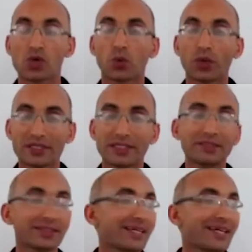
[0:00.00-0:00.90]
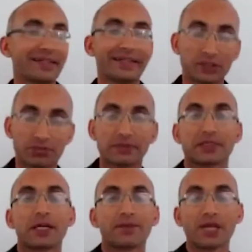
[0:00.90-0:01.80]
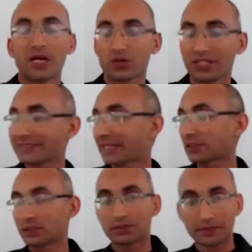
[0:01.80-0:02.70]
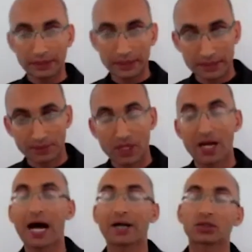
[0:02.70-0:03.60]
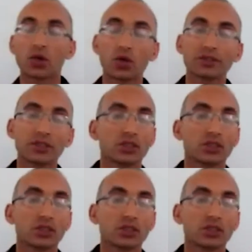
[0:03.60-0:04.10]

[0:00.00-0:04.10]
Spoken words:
within literature. Now these categories are called